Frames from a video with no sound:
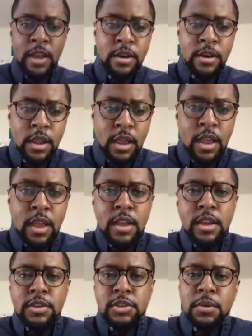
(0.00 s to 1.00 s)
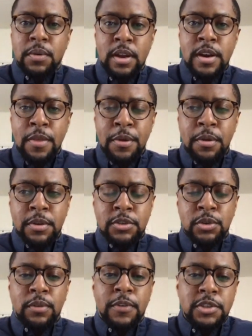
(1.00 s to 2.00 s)
And so another
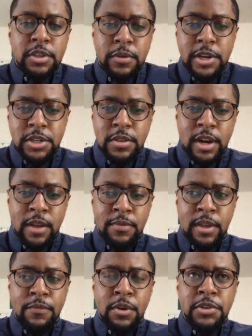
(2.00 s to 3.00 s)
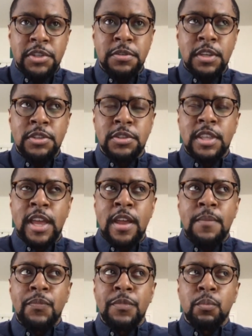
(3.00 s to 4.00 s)
sort of consideration that I've noticed is
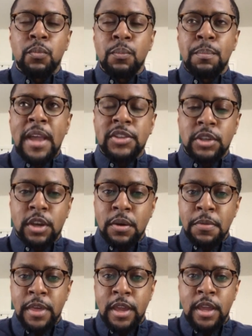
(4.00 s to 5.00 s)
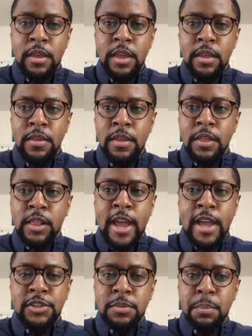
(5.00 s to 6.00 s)
that Mexico, in the
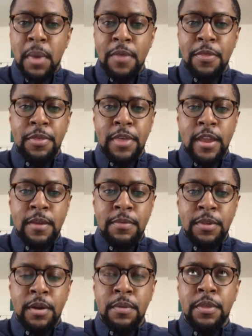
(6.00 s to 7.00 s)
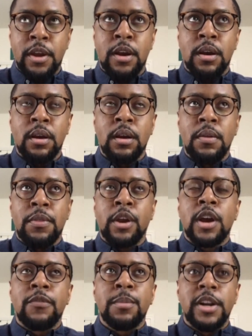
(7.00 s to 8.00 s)
last month, their
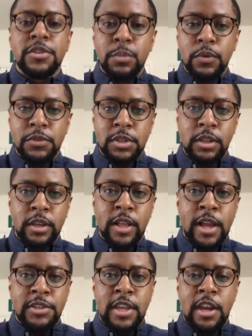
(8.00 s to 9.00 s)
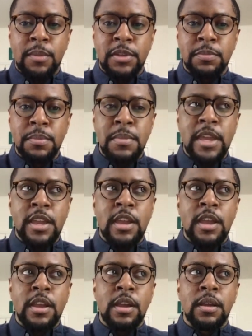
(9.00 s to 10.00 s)
government has moved to legalize cannabis,
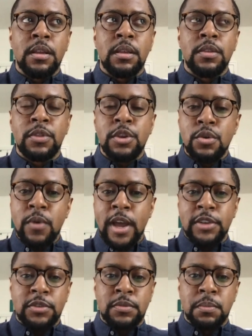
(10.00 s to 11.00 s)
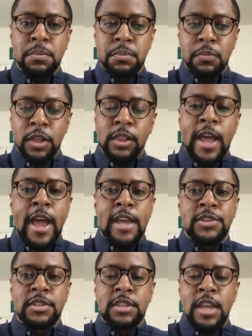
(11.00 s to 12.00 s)
making the U.S. the
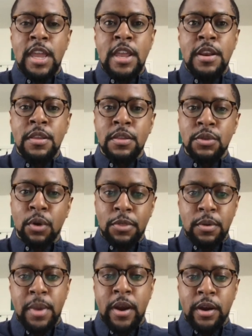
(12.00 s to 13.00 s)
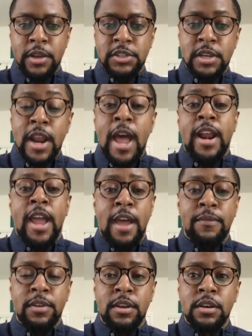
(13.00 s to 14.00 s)
last in North America to not
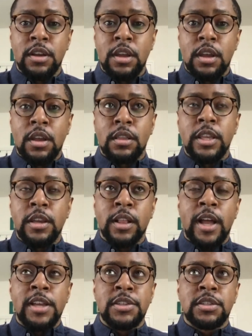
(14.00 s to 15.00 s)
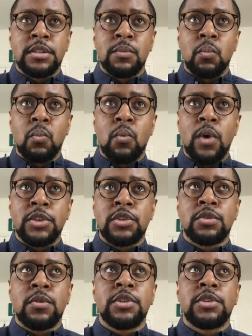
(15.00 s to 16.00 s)
have it legalized. What
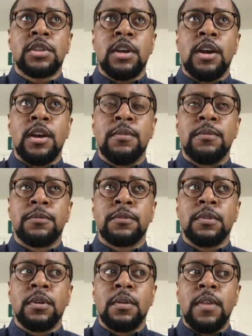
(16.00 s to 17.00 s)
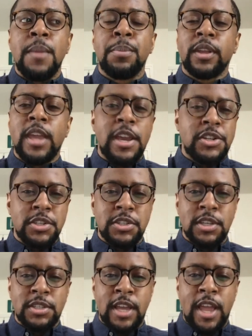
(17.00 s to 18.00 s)
sorts of
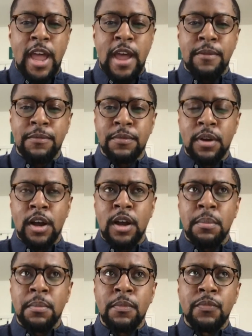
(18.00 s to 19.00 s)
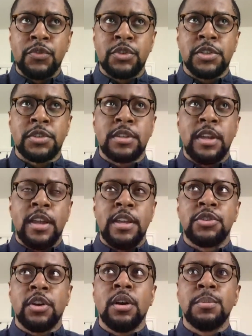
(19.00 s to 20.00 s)
implications does that have just
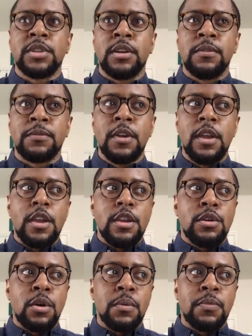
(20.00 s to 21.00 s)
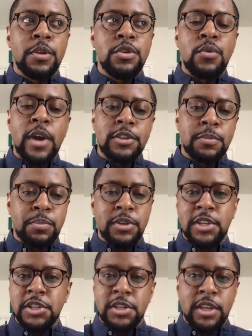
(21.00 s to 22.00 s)
in terms of, the U.S.
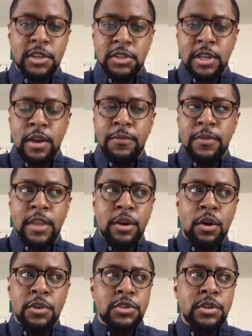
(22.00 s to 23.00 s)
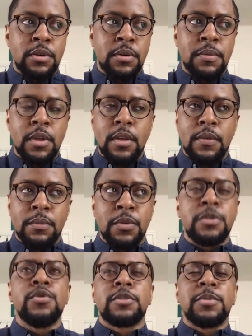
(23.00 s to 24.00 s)
positioning itself, and then also
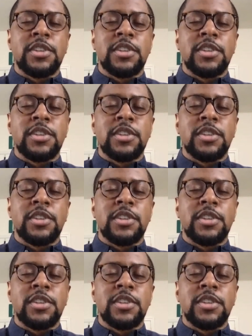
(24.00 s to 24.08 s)
the U.S.